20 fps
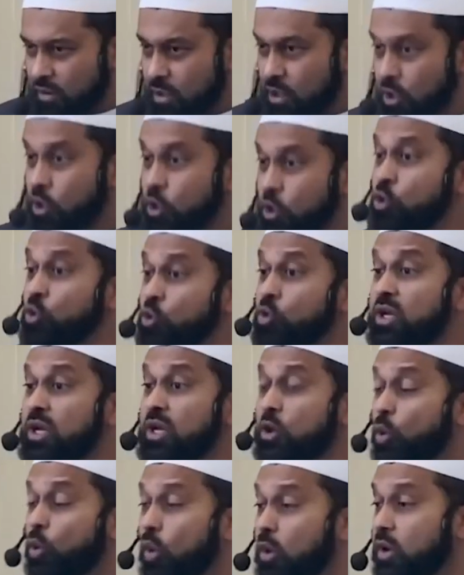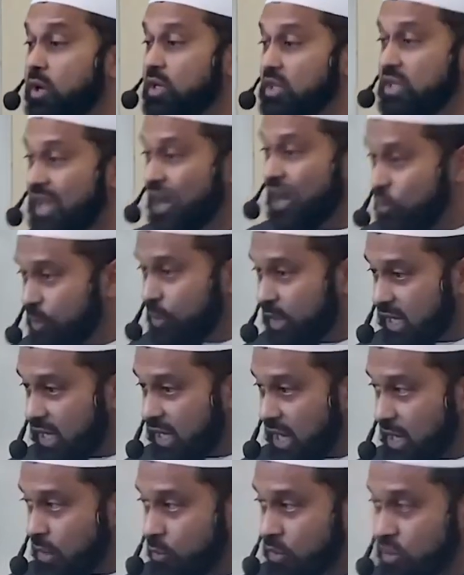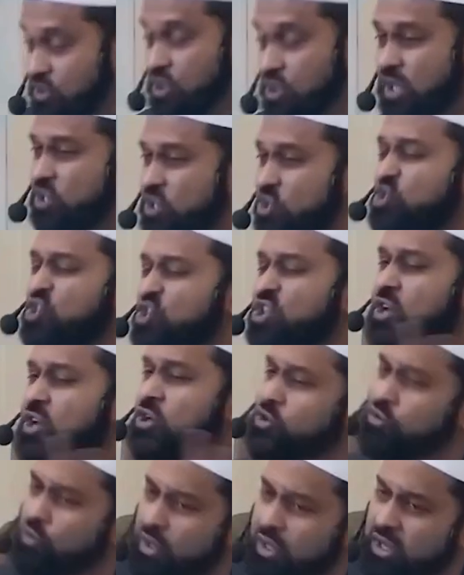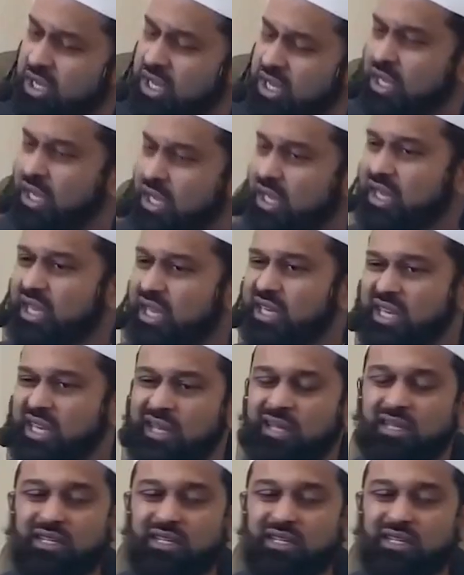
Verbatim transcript: very unique word in the Arabic language. Generally, it